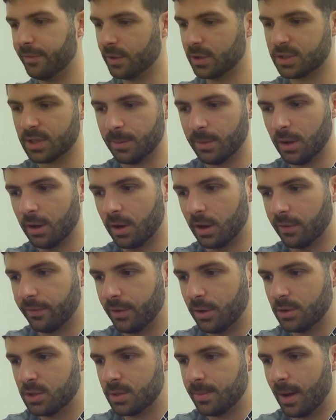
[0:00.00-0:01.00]
there's something you're
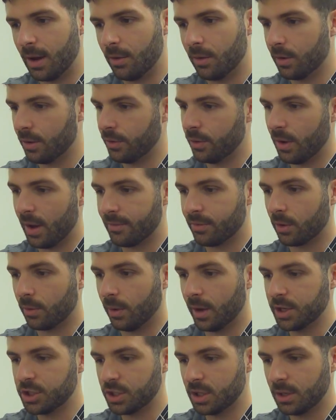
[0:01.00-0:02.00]
confused about or you have a
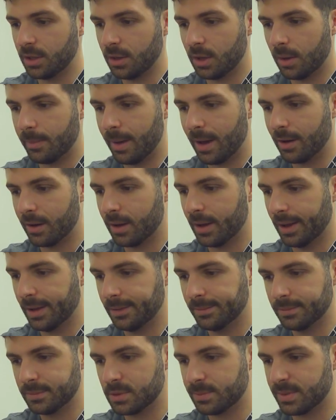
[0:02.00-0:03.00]
question about
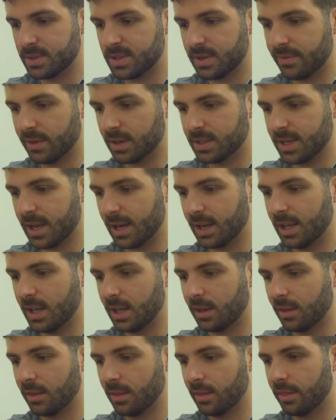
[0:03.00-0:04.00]
a specific
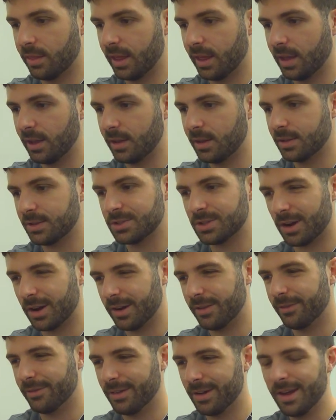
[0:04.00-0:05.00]
technique thing.
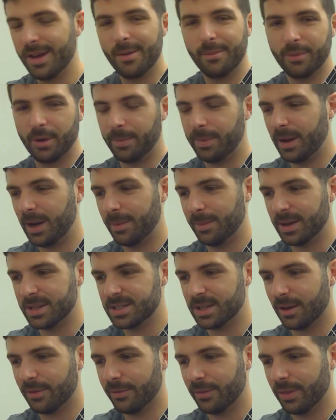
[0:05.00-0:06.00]
Sorry for repeating
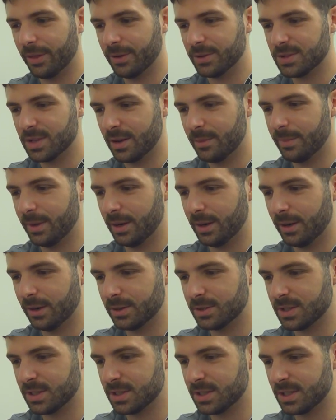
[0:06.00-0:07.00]
myself for those that have been here
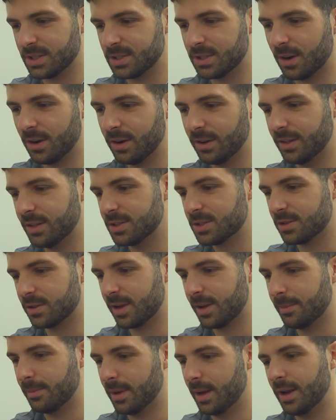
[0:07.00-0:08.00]
since I started the
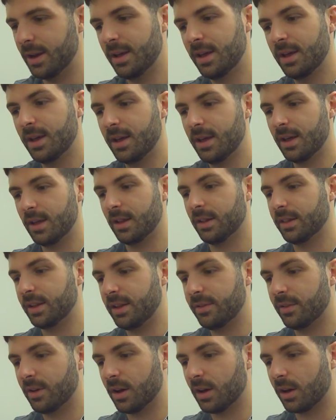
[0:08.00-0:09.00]
stream, but
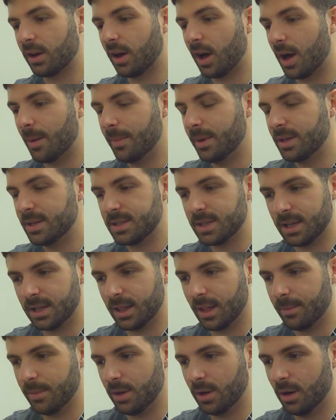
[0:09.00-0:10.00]
leave a comment and
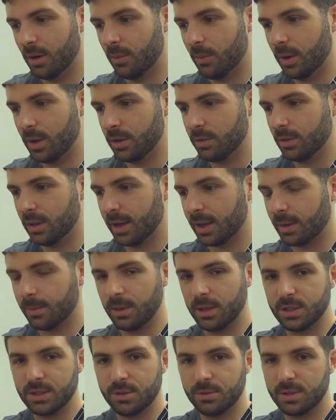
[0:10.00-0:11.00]
let me know what you'd like
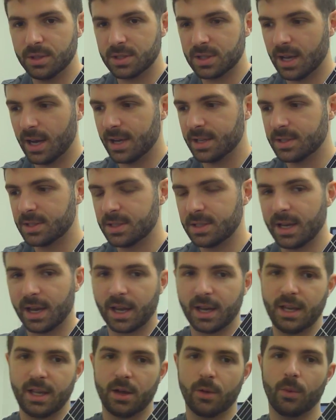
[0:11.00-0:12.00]
me to discuss
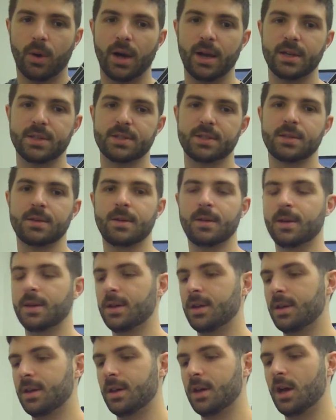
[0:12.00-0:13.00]
technique-wise.
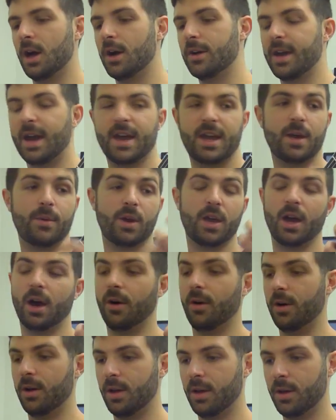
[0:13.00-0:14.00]
Okay, here we
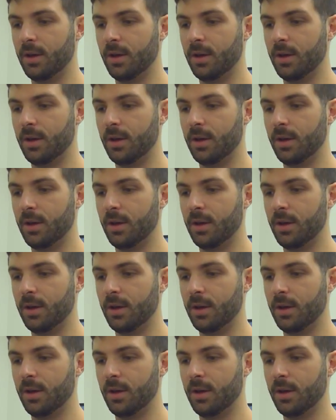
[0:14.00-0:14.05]
go.